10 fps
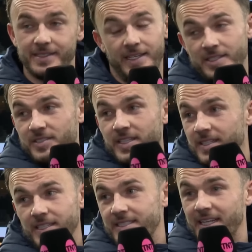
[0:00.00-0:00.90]

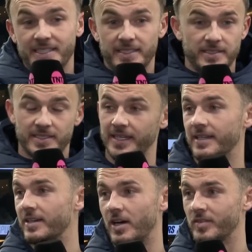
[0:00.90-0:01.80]
He said he didn't see
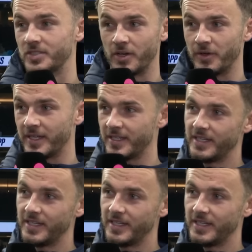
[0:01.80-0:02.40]
Ivan Toney.